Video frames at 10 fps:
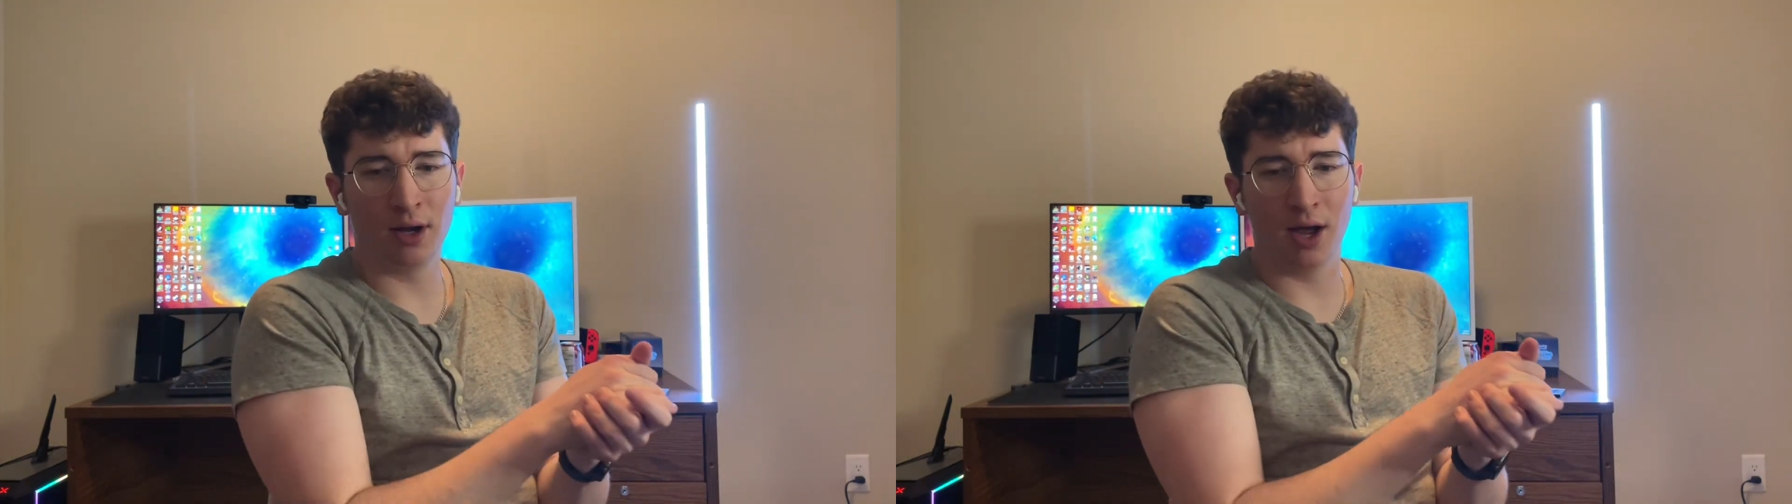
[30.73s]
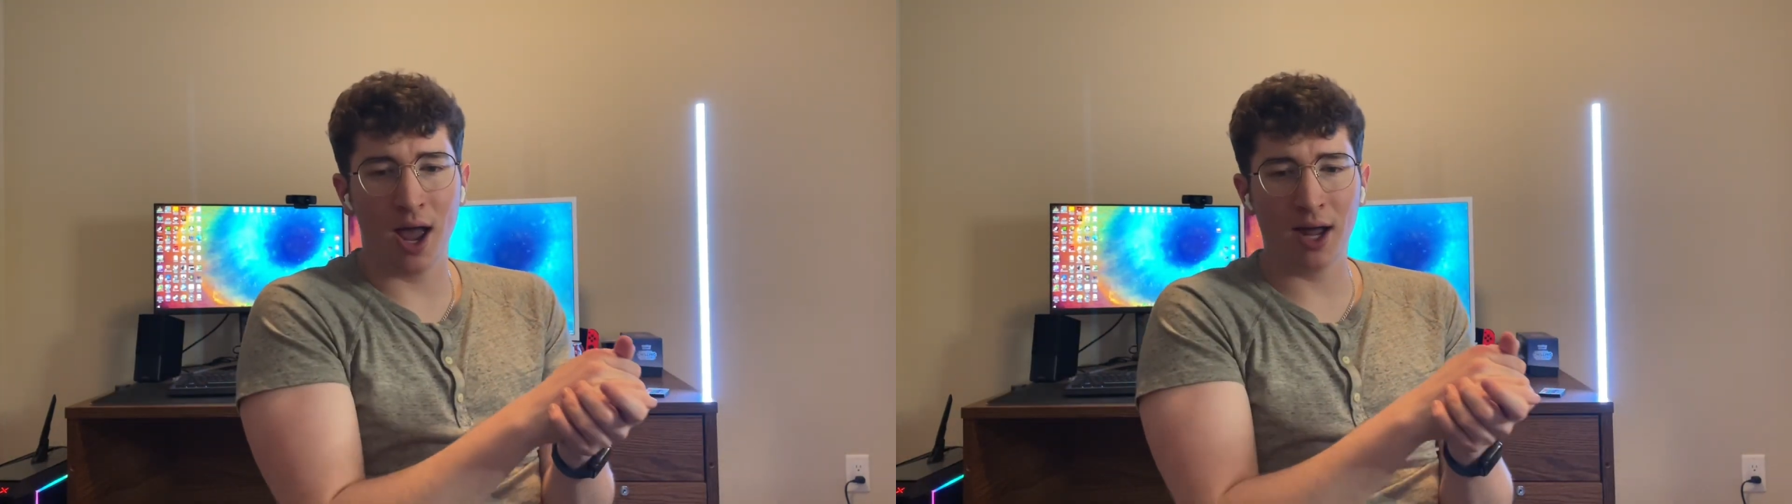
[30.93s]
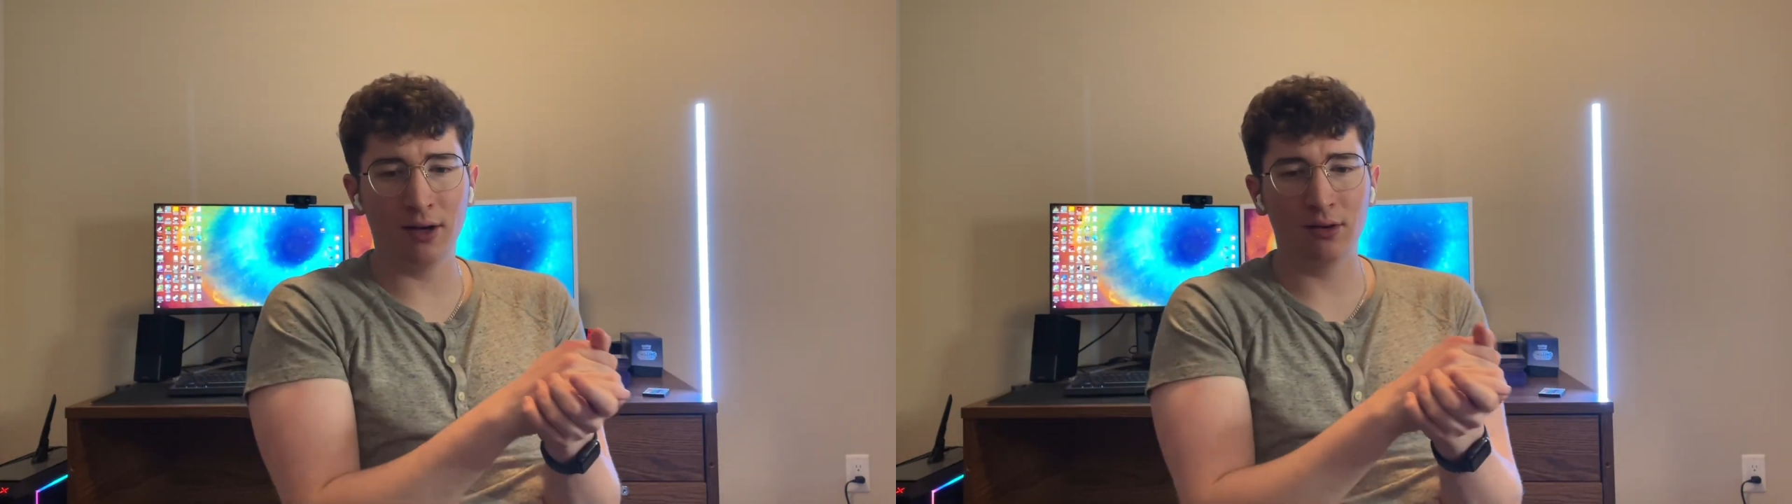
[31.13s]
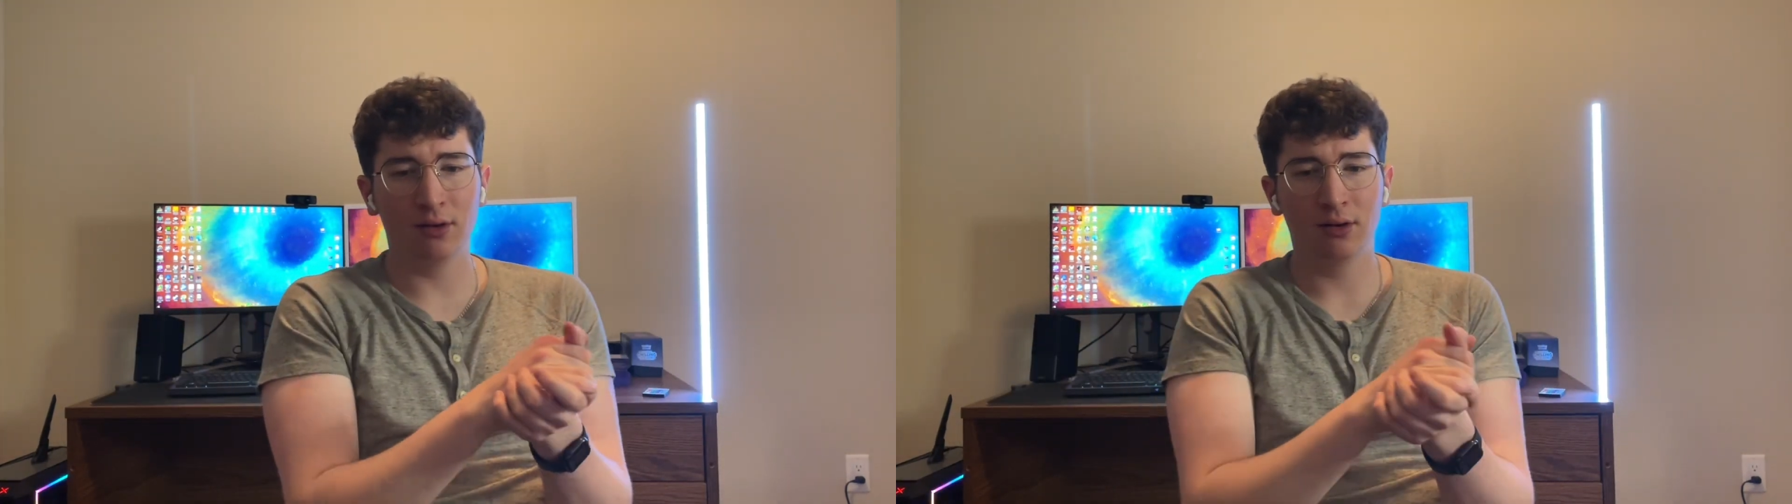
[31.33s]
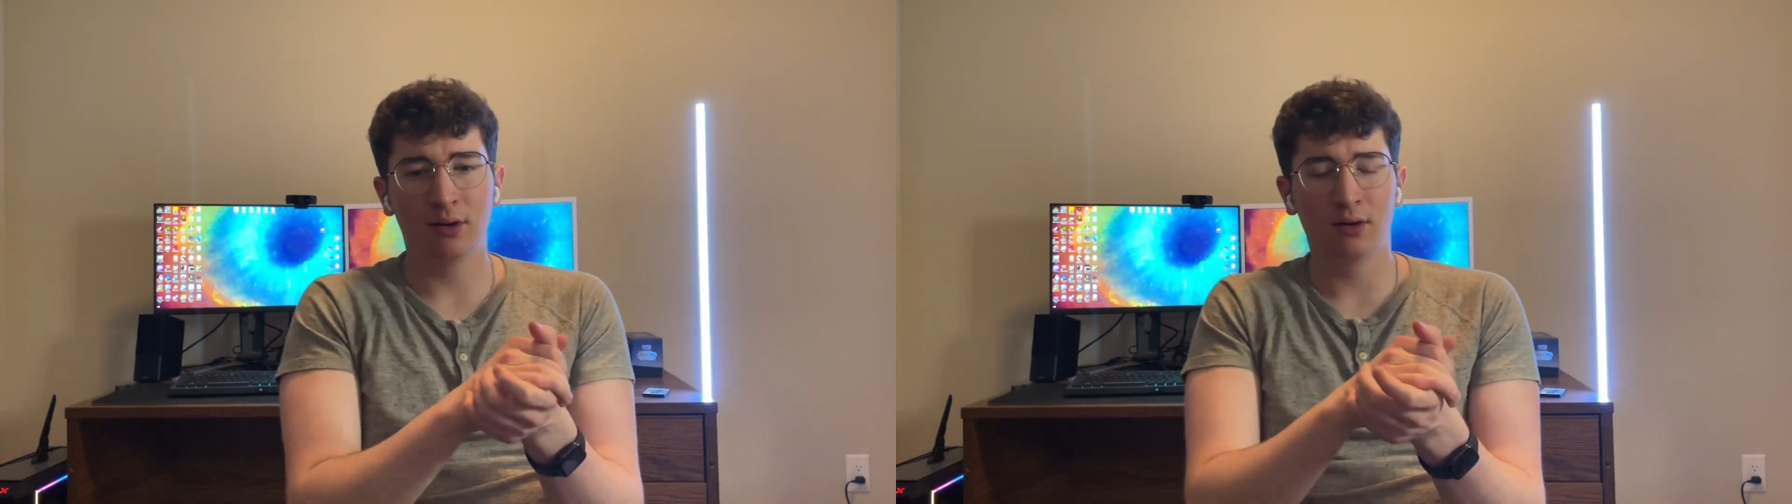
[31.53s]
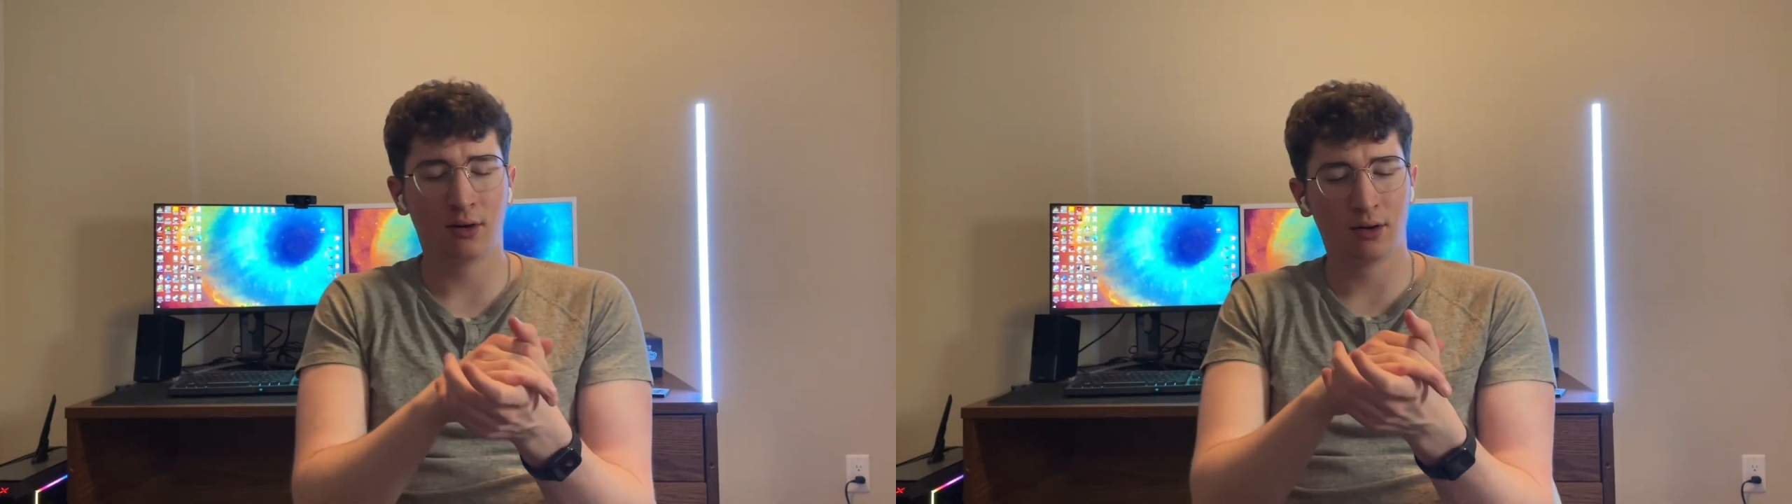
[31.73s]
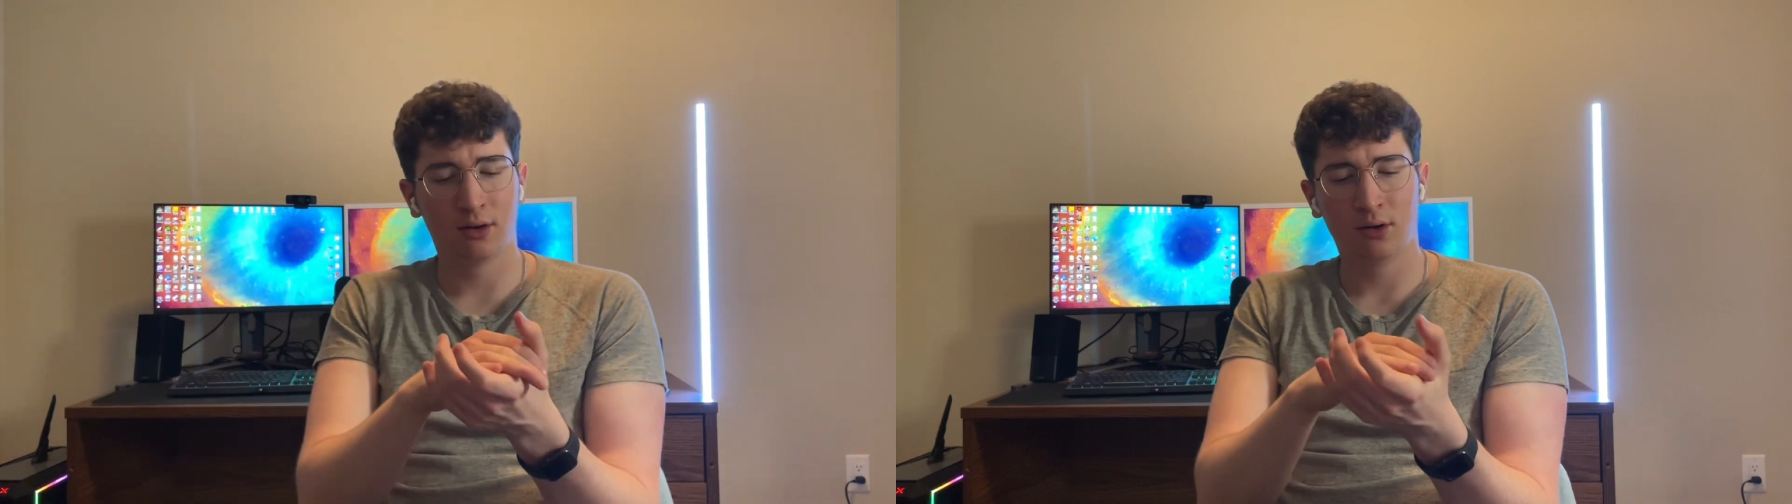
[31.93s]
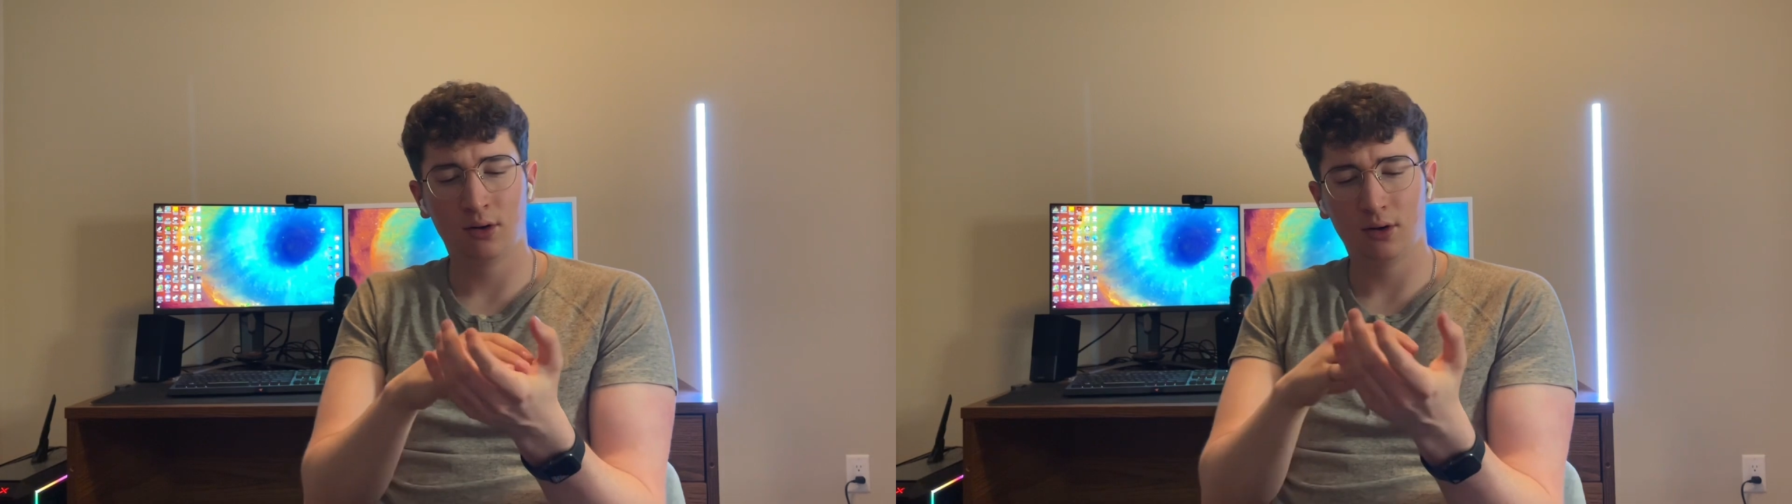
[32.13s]
And
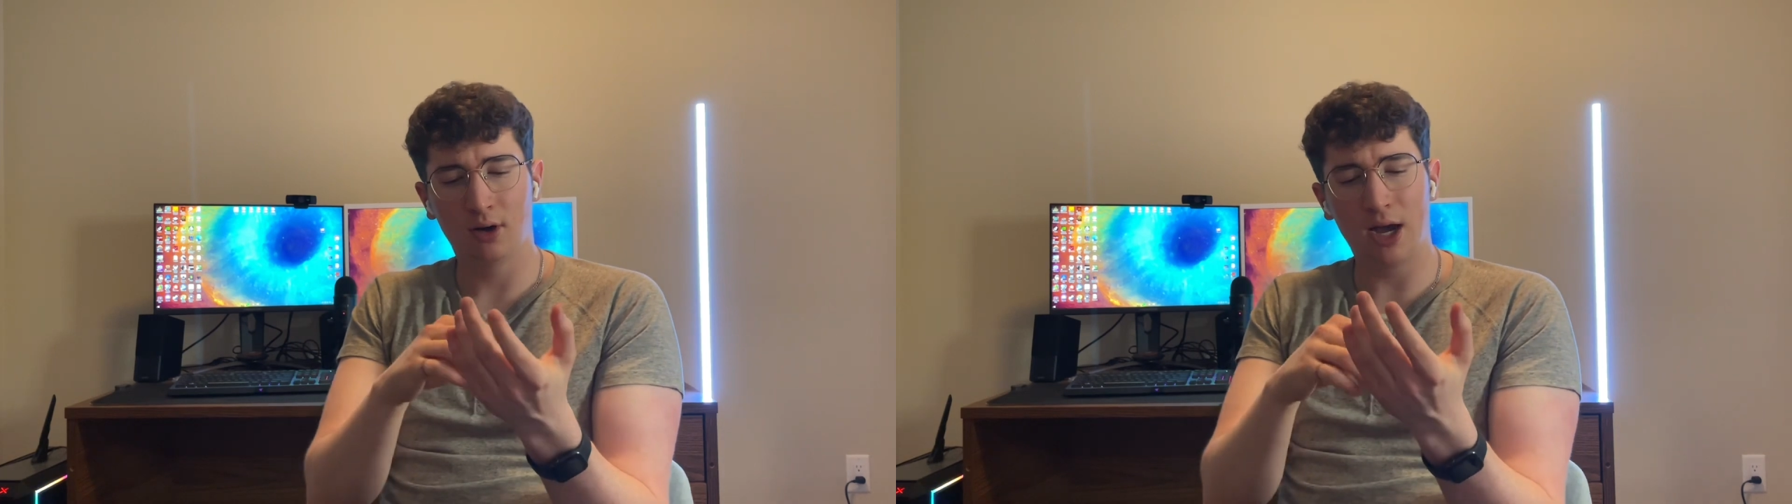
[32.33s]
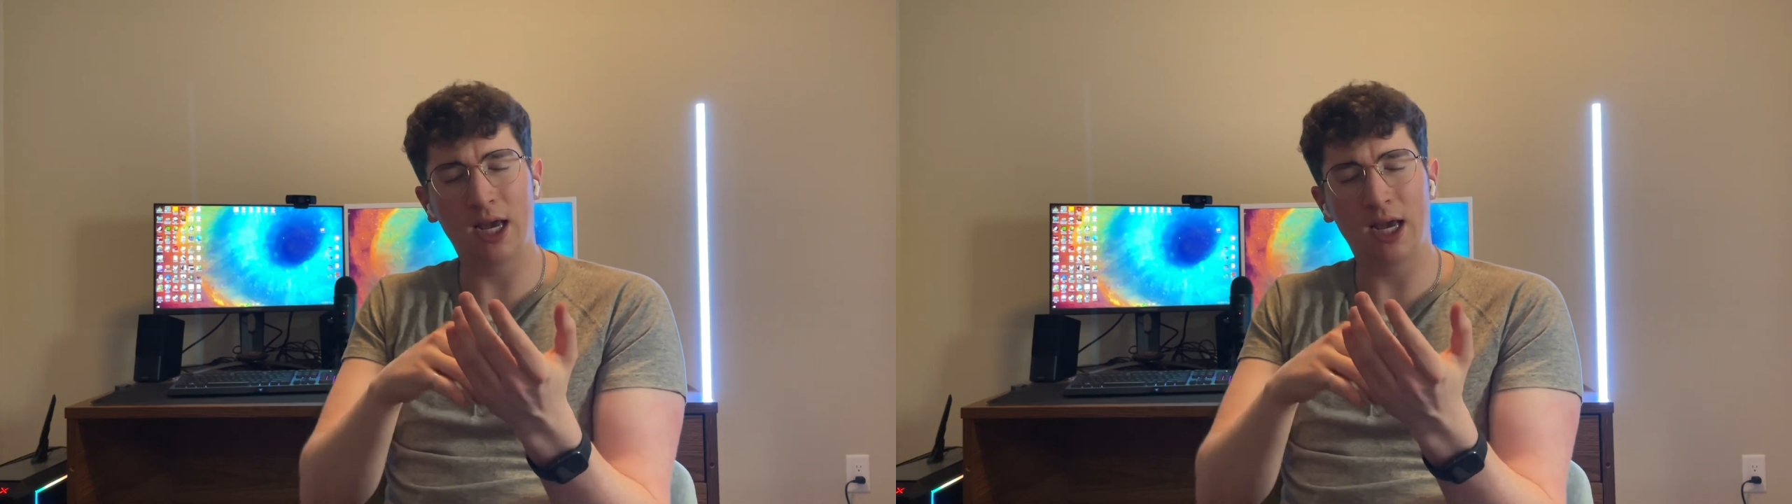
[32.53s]
I